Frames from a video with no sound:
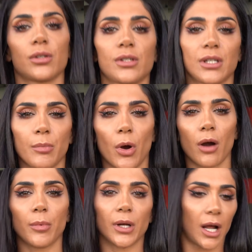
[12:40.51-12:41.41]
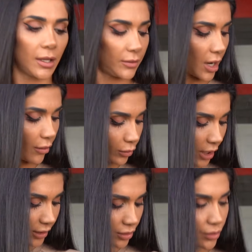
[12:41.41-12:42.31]
the Z bar, but I would
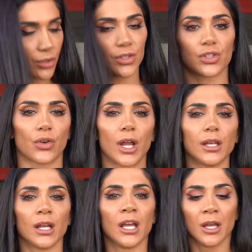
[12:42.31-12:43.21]
like to use the straight,